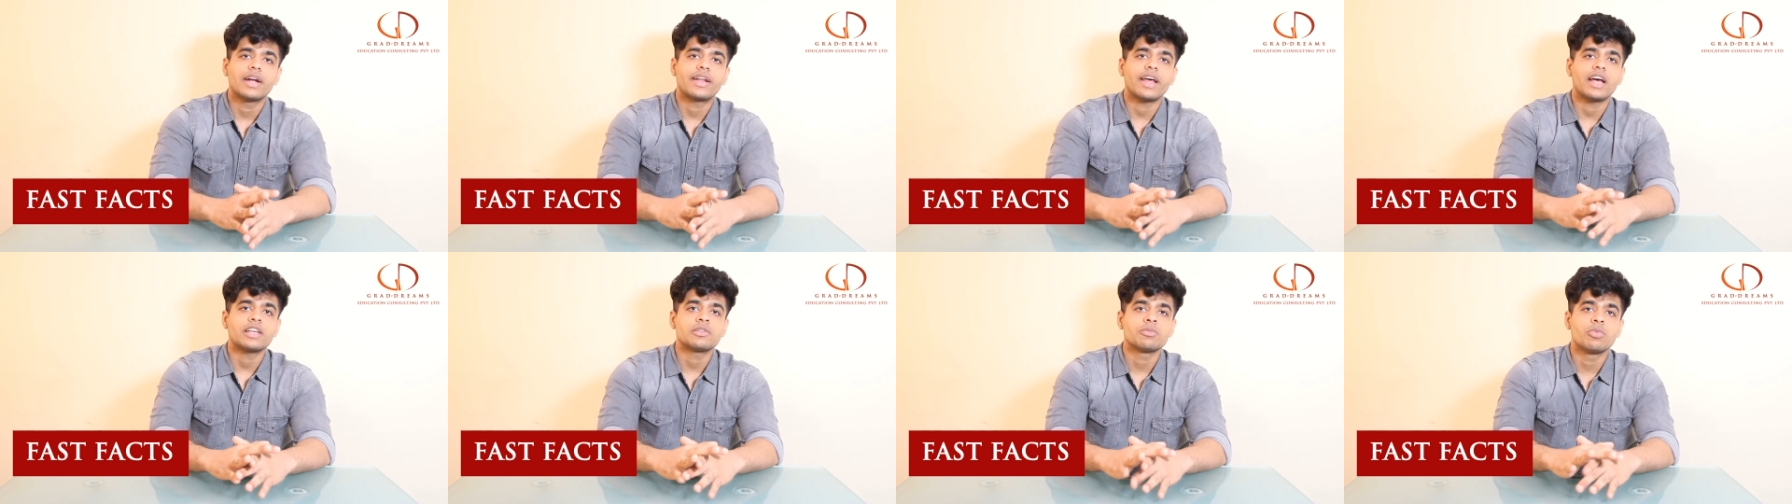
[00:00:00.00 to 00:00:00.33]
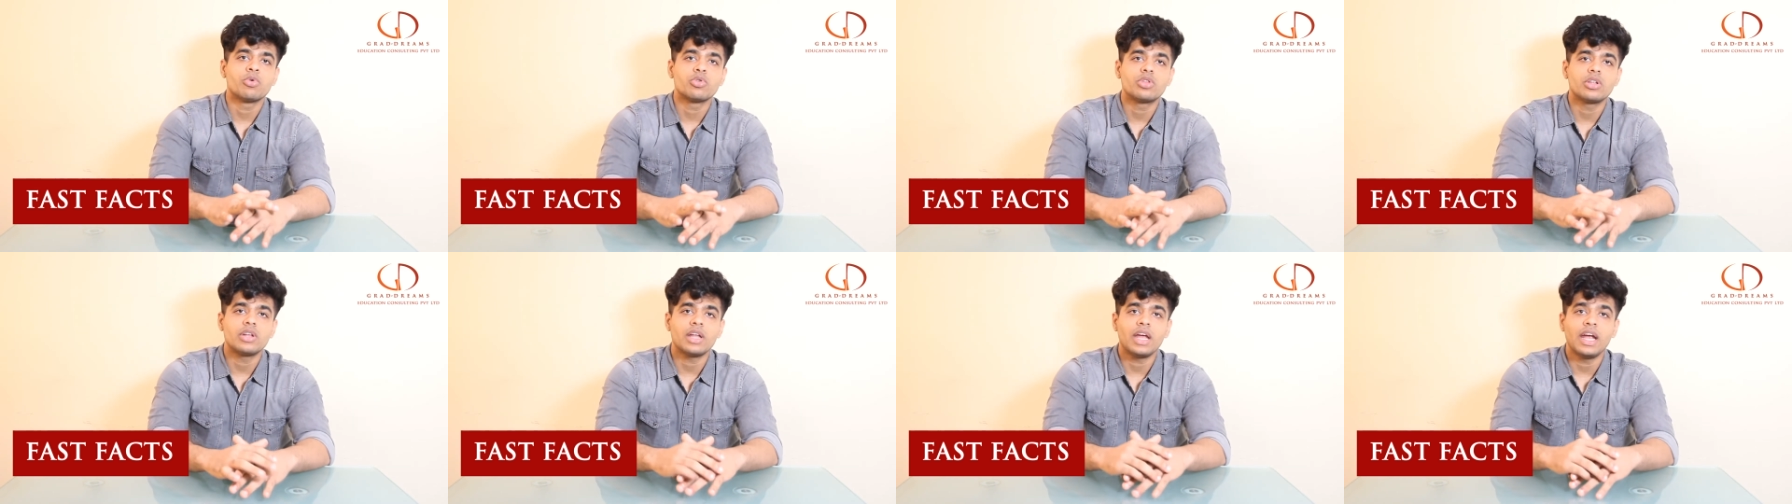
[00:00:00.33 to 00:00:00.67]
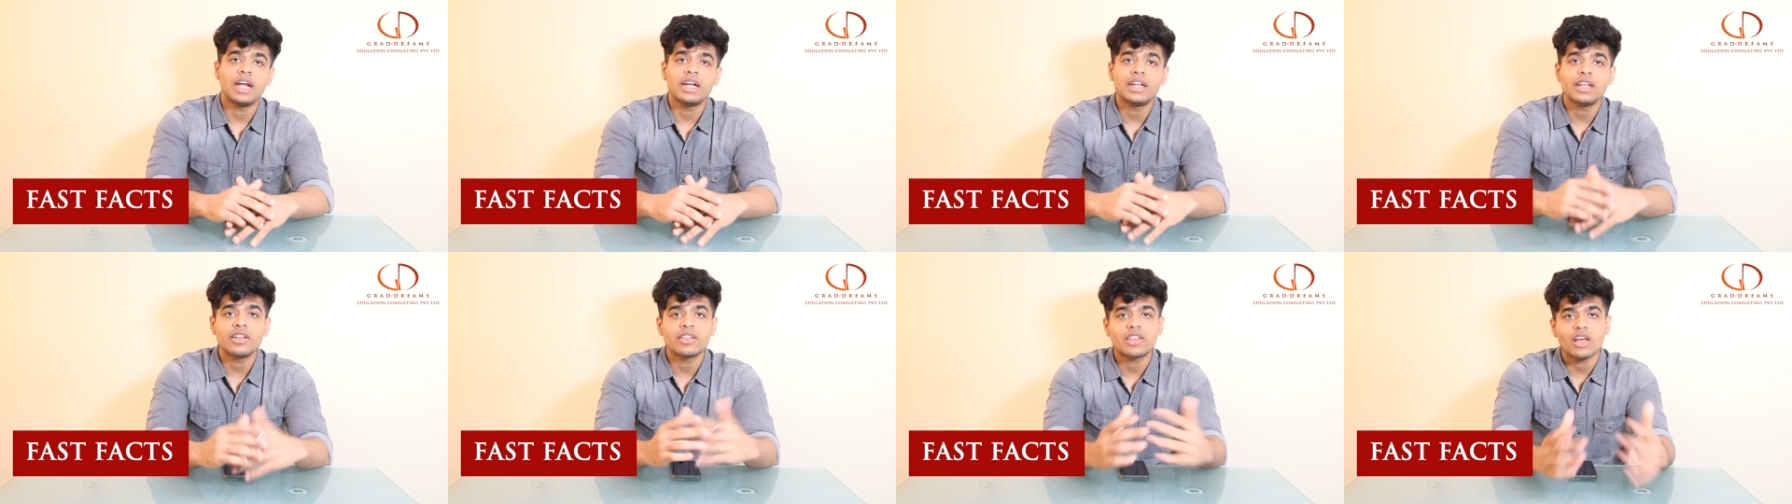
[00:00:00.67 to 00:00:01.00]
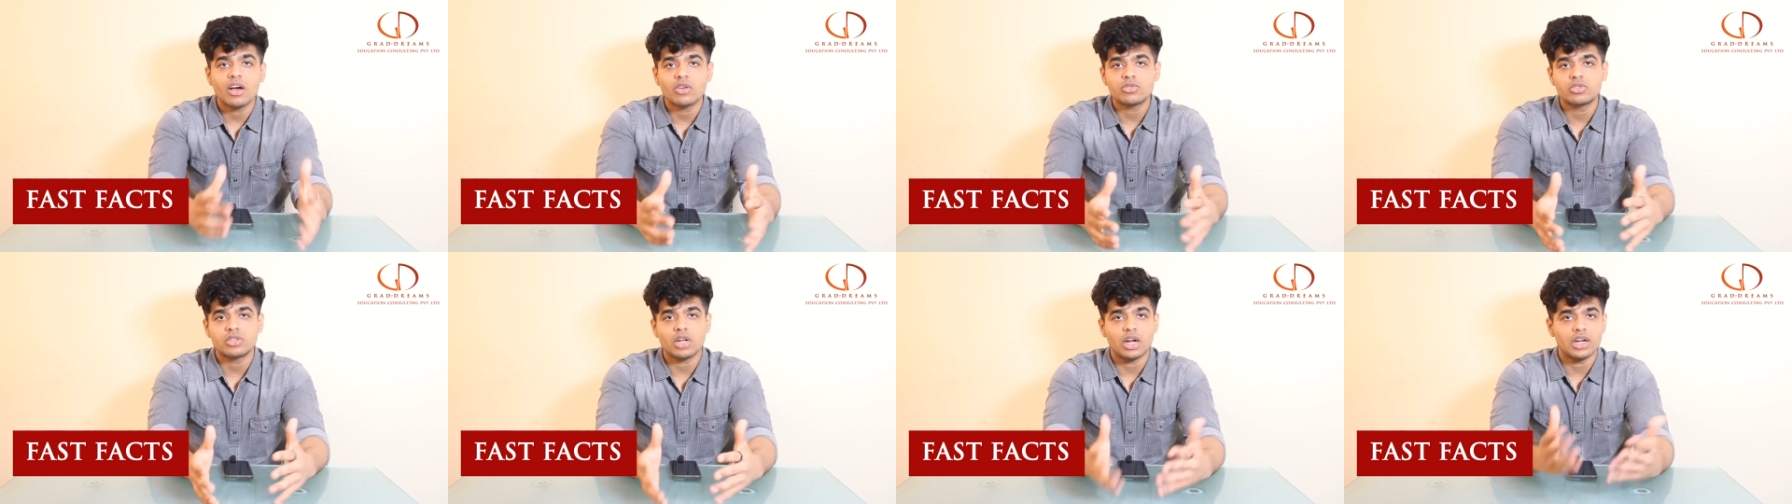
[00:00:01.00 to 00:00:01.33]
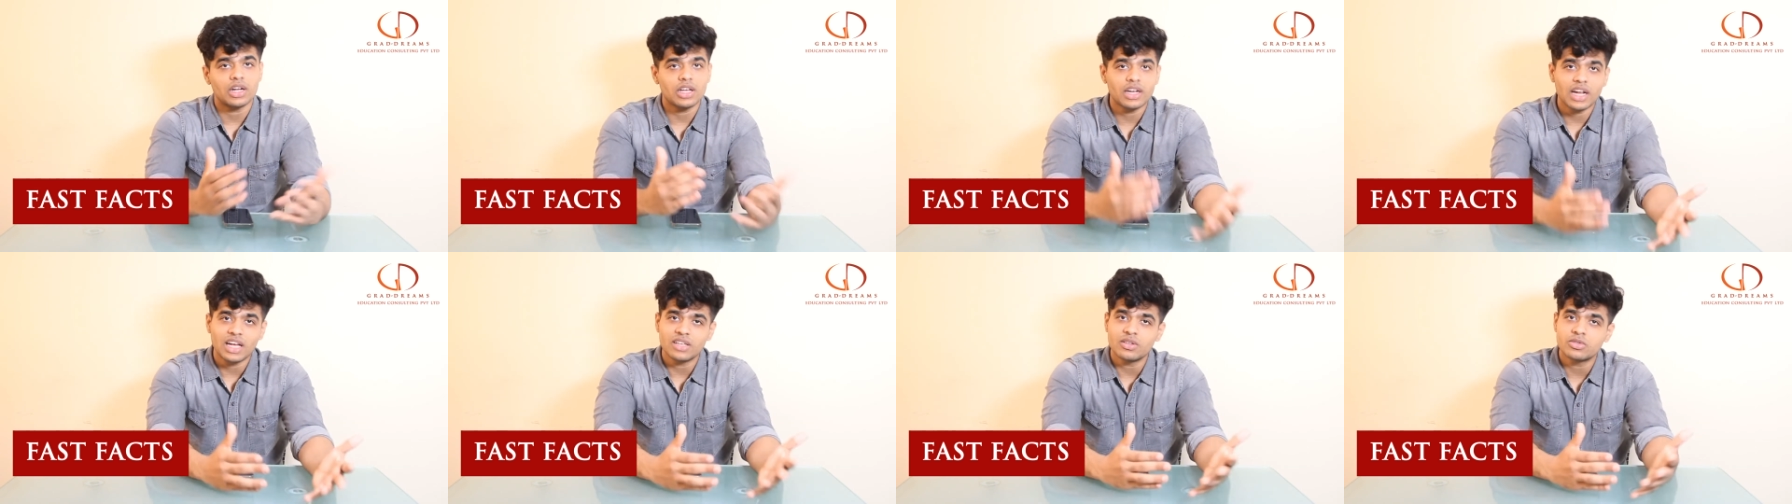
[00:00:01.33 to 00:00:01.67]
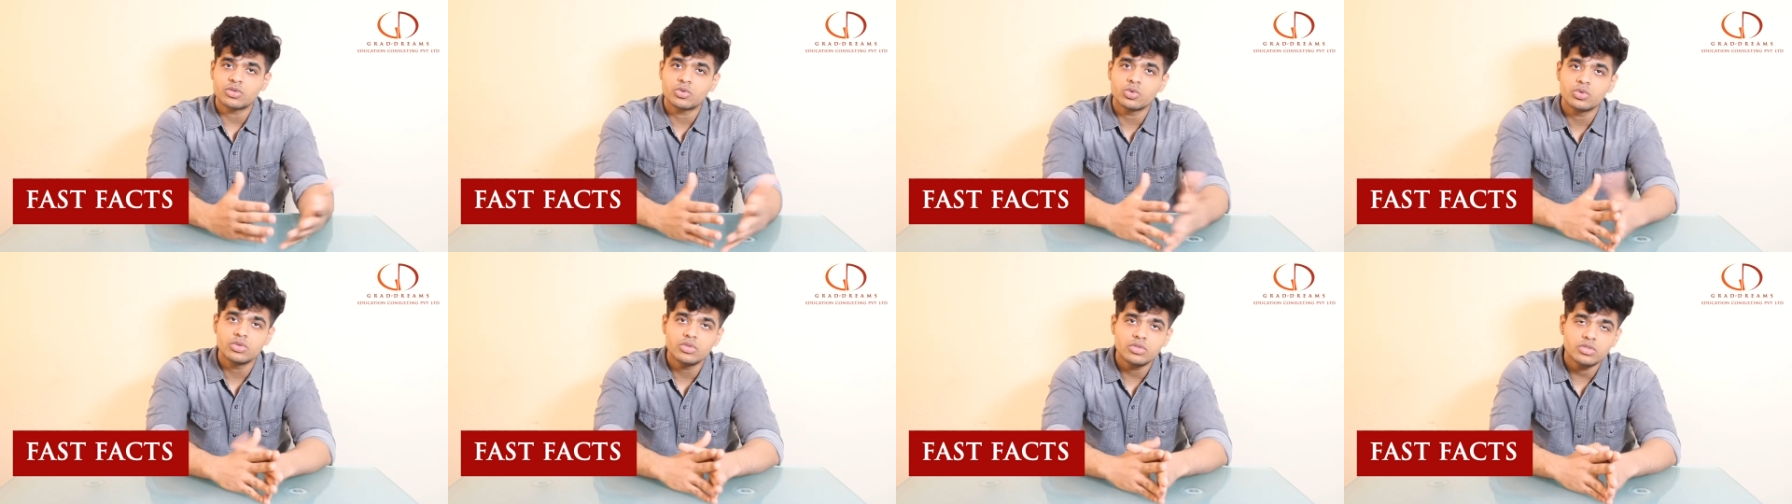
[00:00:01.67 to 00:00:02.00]
It has more than 18,000
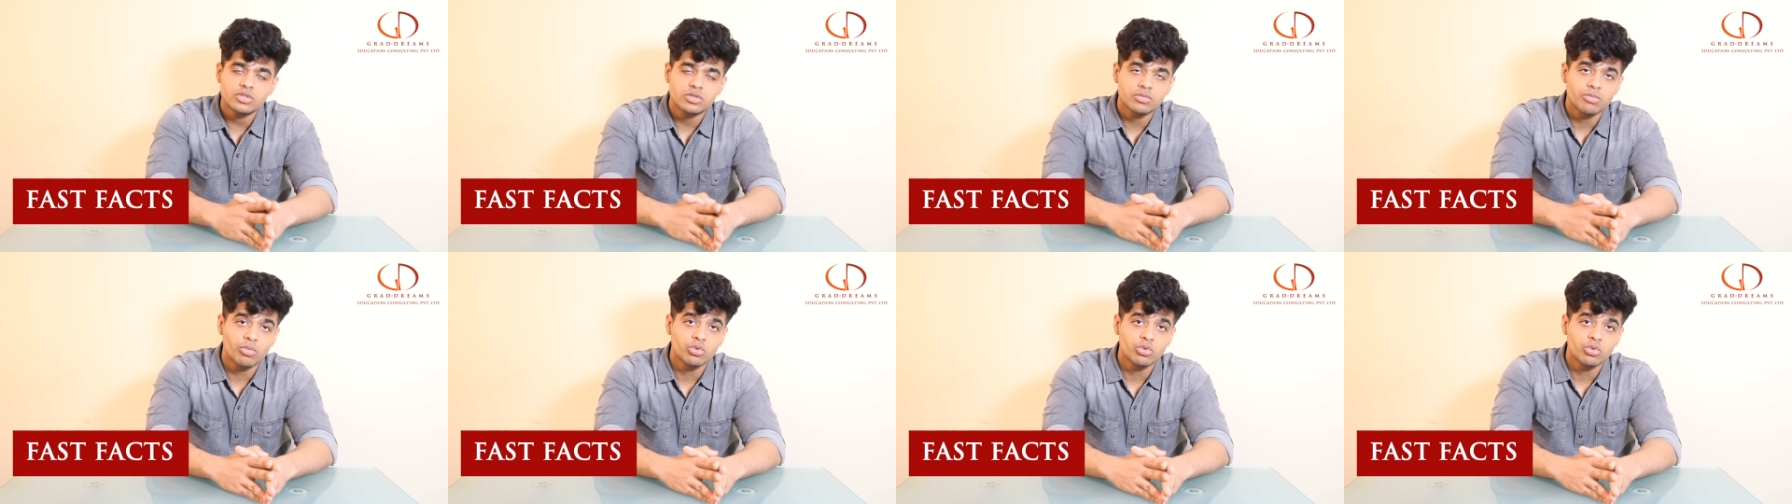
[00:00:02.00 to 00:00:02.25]
undergraduate students,